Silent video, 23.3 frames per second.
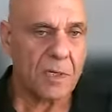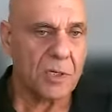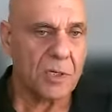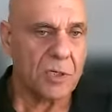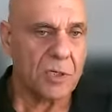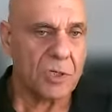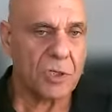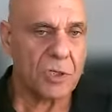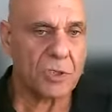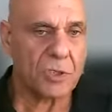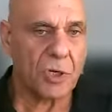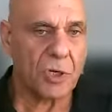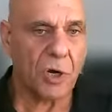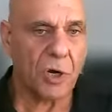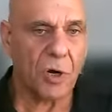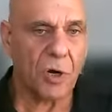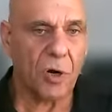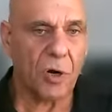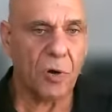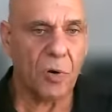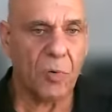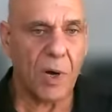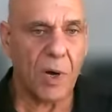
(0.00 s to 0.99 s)

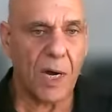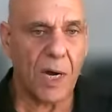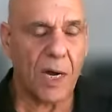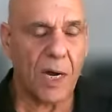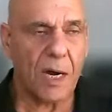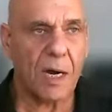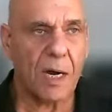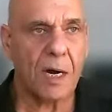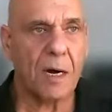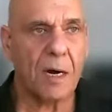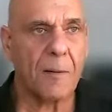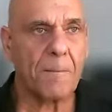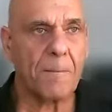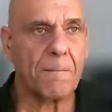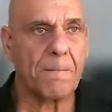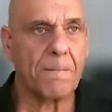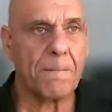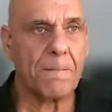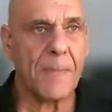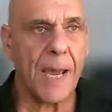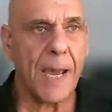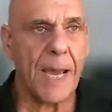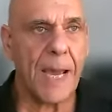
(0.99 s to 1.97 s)
So,
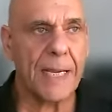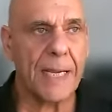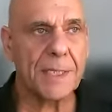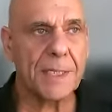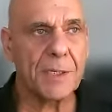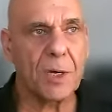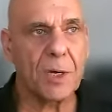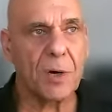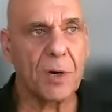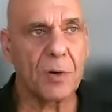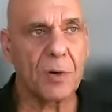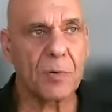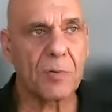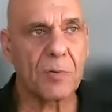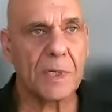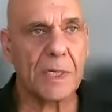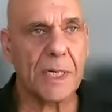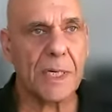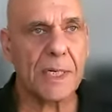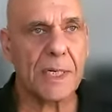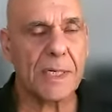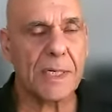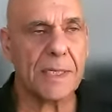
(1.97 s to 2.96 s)
um, and you know,
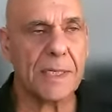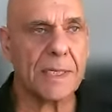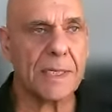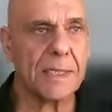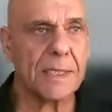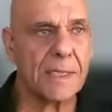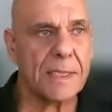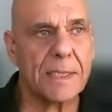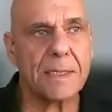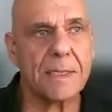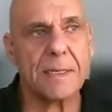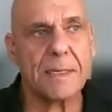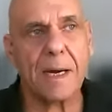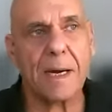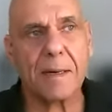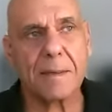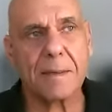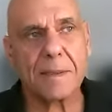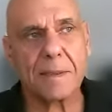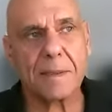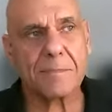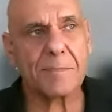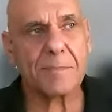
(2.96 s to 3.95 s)
uh,
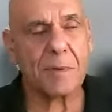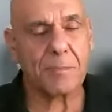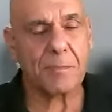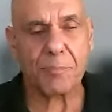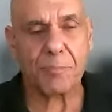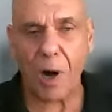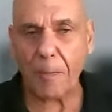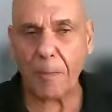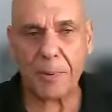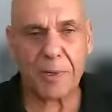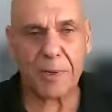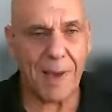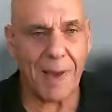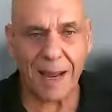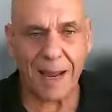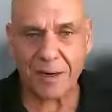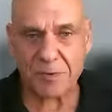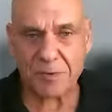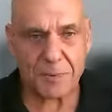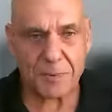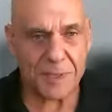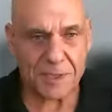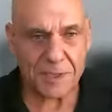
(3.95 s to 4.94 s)
property
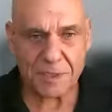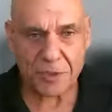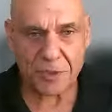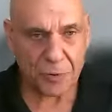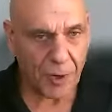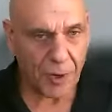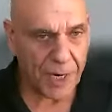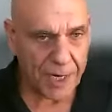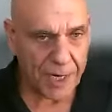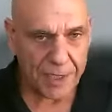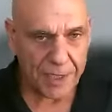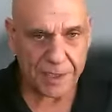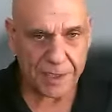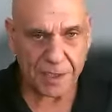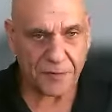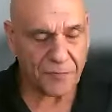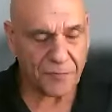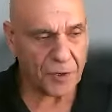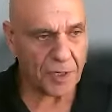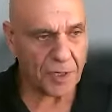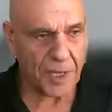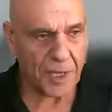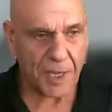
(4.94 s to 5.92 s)
management is great, and if
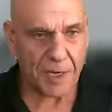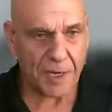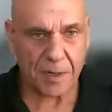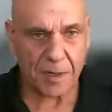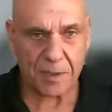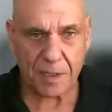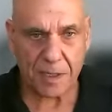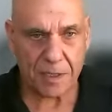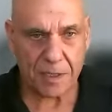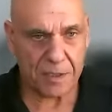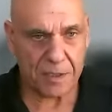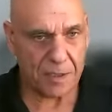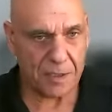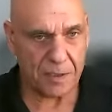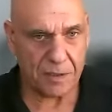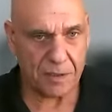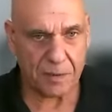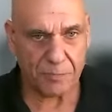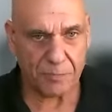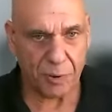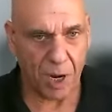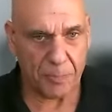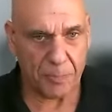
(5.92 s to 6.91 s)
you can get a,
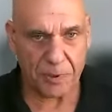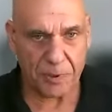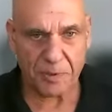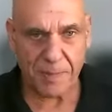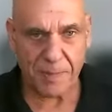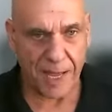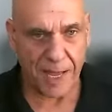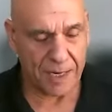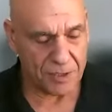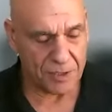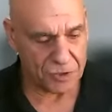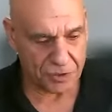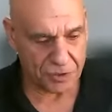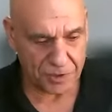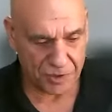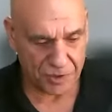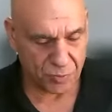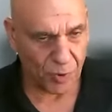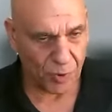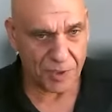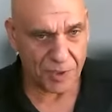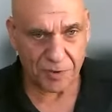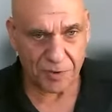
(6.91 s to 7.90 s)
a, a property manager, it's
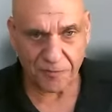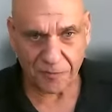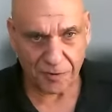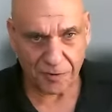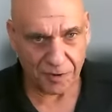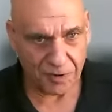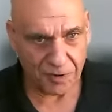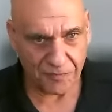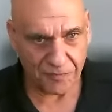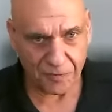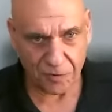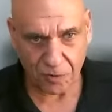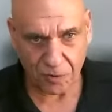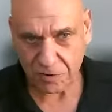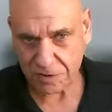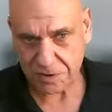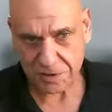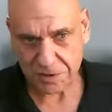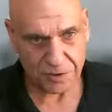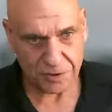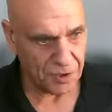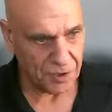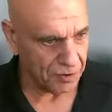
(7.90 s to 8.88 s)
wonderful. Of
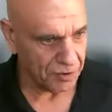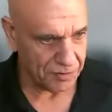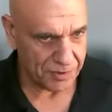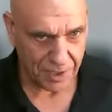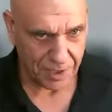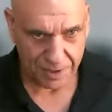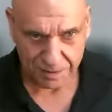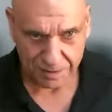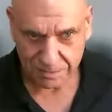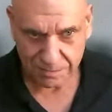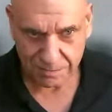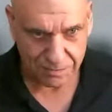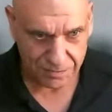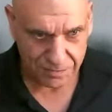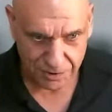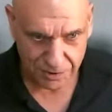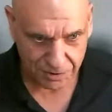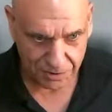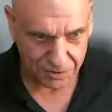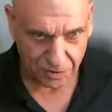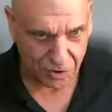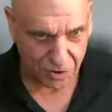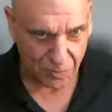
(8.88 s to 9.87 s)
course, you know, then
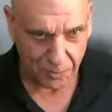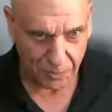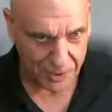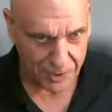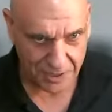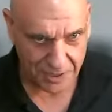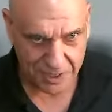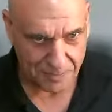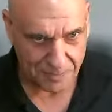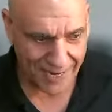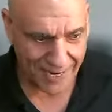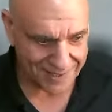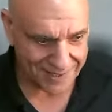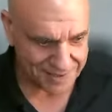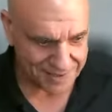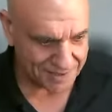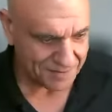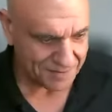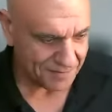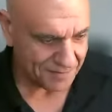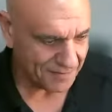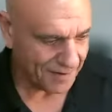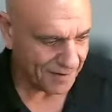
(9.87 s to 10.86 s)
you're completely
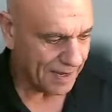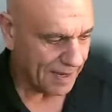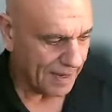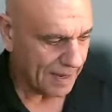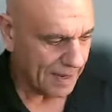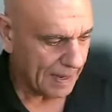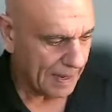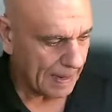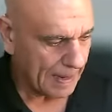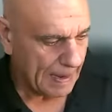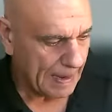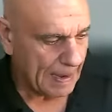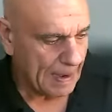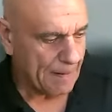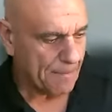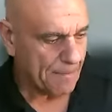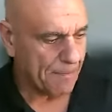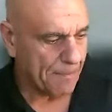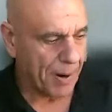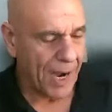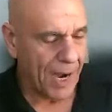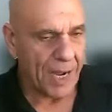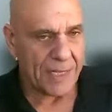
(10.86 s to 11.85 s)
passive.
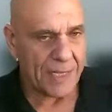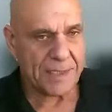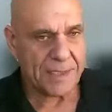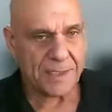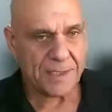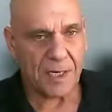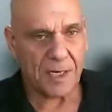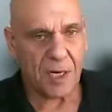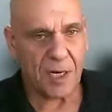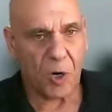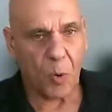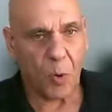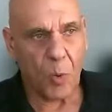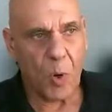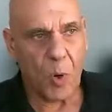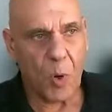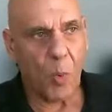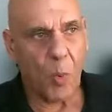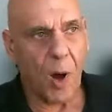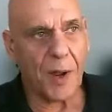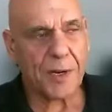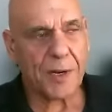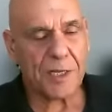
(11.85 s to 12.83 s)
But uh, we
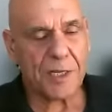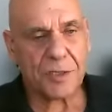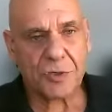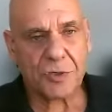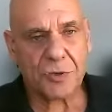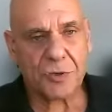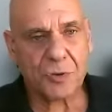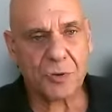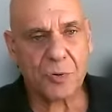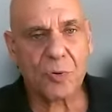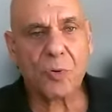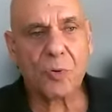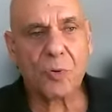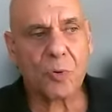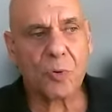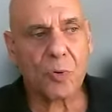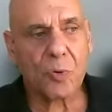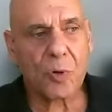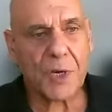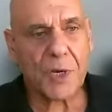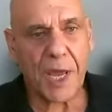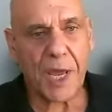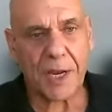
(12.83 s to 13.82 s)
wanted
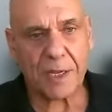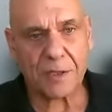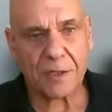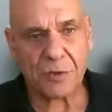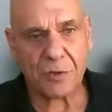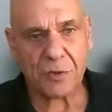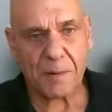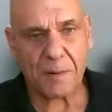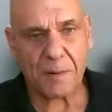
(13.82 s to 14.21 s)
to get into the